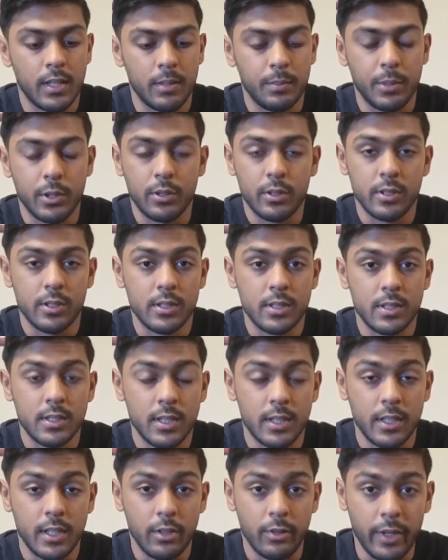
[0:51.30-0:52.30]
because
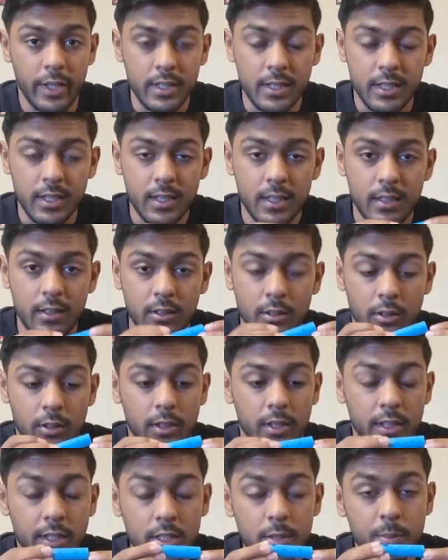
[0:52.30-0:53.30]
the rating on
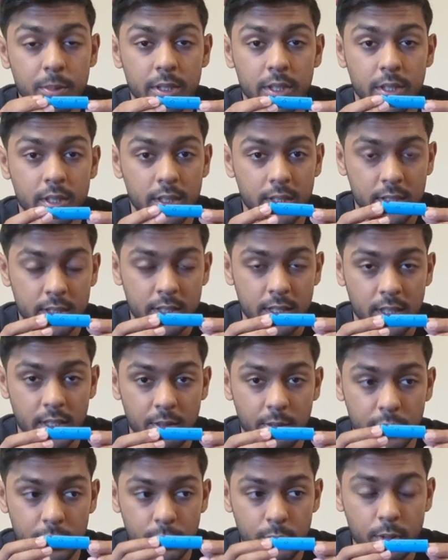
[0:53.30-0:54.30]
this particular cell
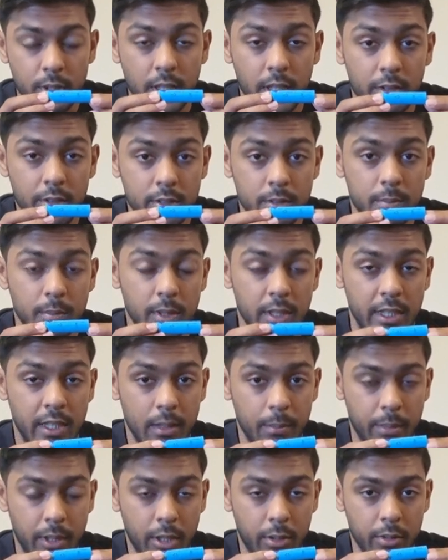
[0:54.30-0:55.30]
was 2000 milliamp
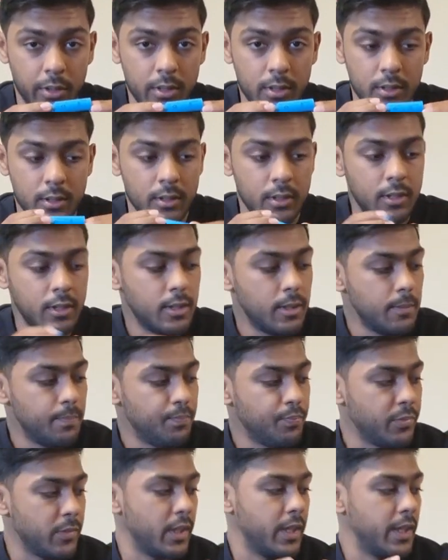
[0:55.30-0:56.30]
hours,
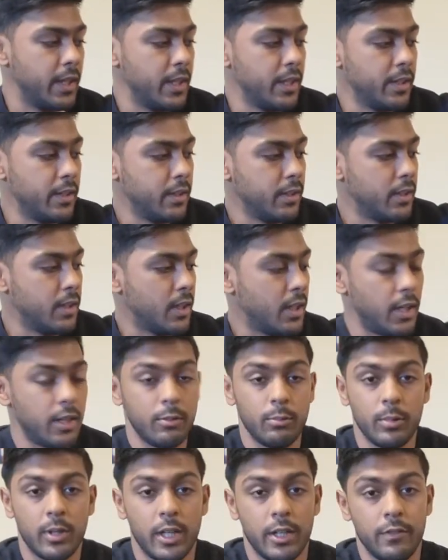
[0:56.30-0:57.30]
and
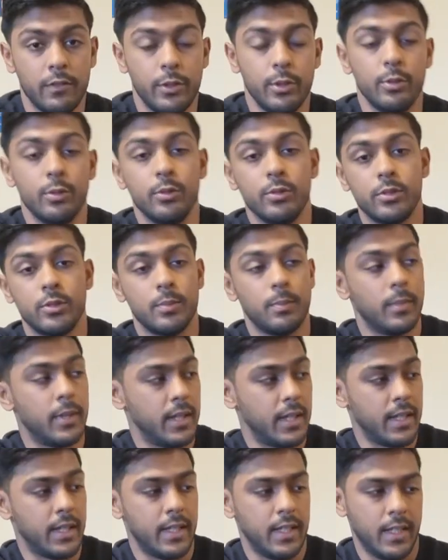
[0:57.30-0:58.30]
I've used
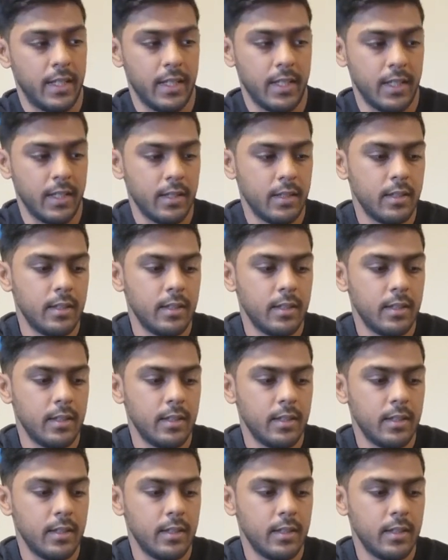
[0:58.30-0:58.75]
my